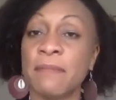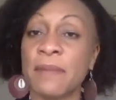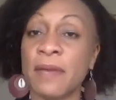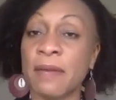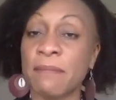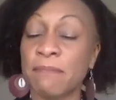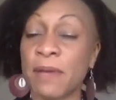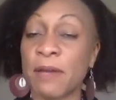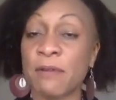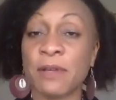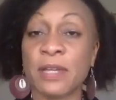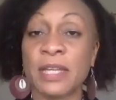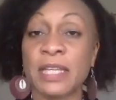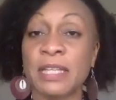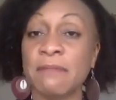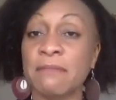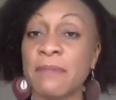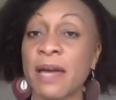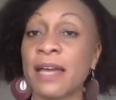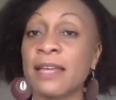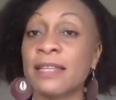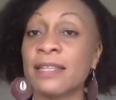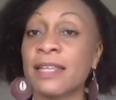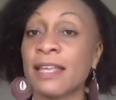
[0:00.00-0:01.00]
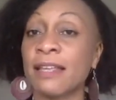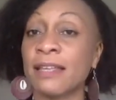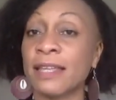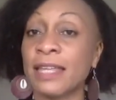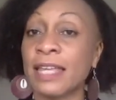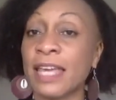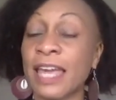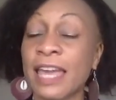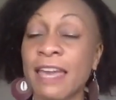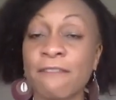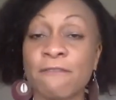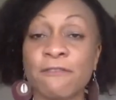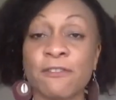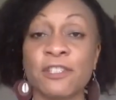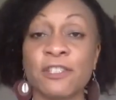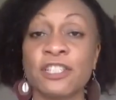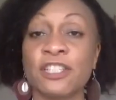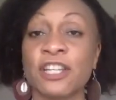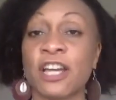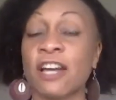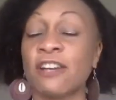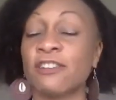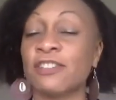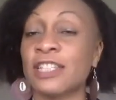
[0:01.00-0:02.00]
bearing in mind that every
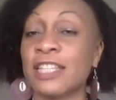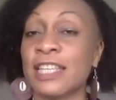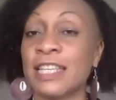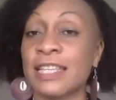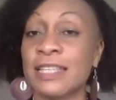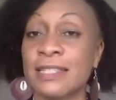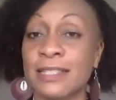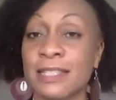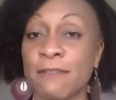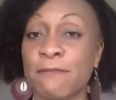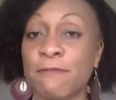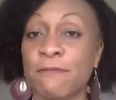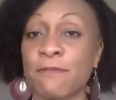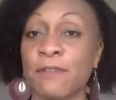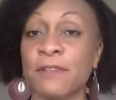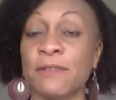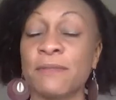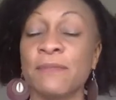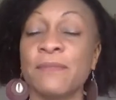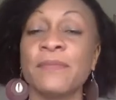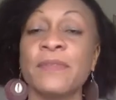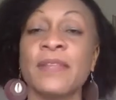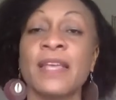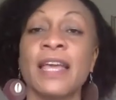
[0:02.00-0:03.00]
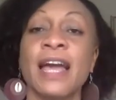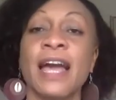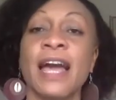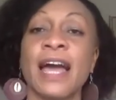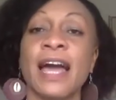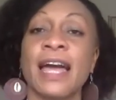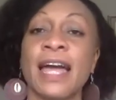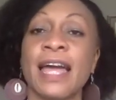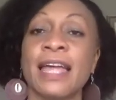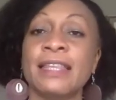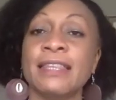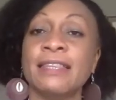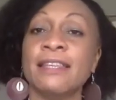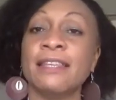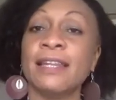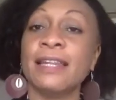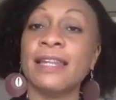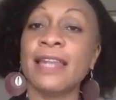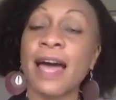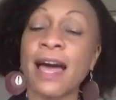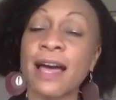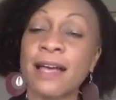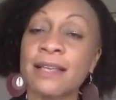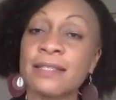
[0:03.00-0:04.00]
child is different. And the
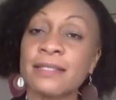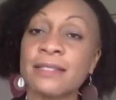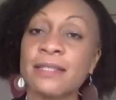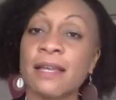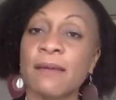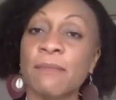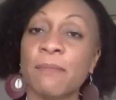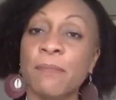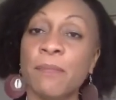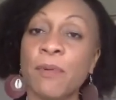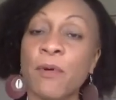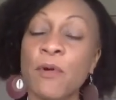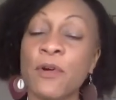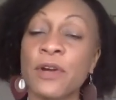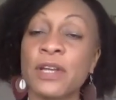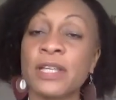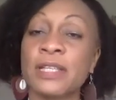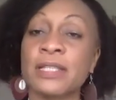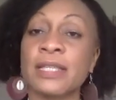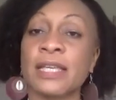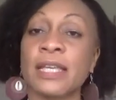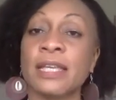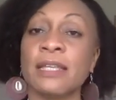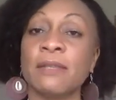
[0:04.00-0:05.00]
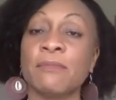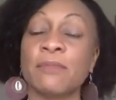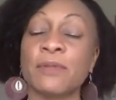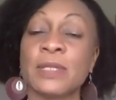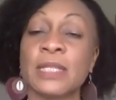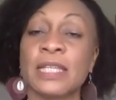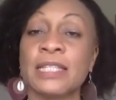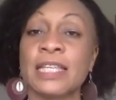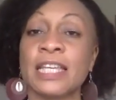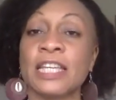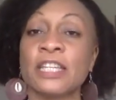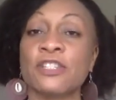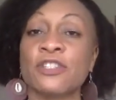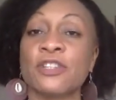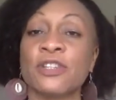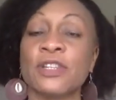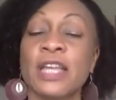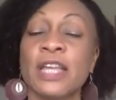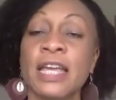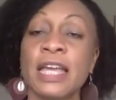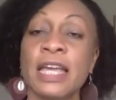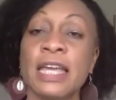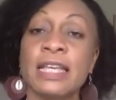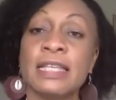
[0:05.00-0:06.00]
last point in
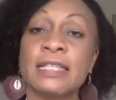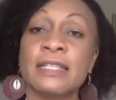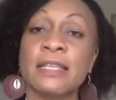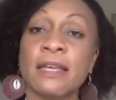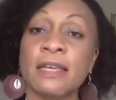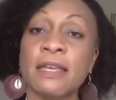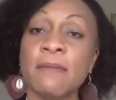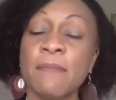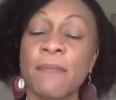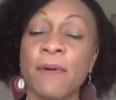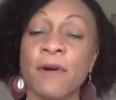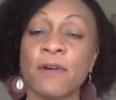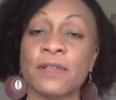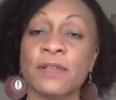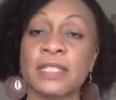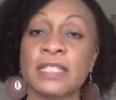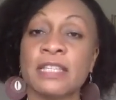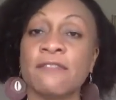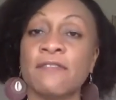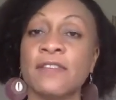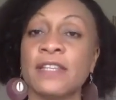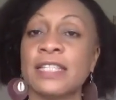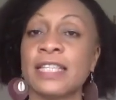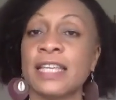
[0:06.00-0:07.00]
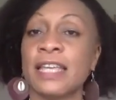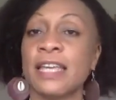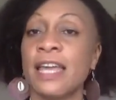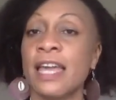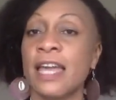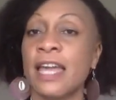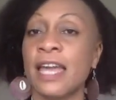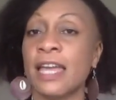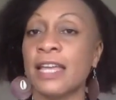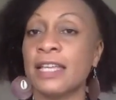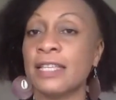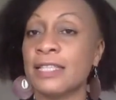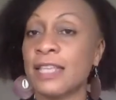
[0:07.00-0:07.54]
presentation is the impulsivity, is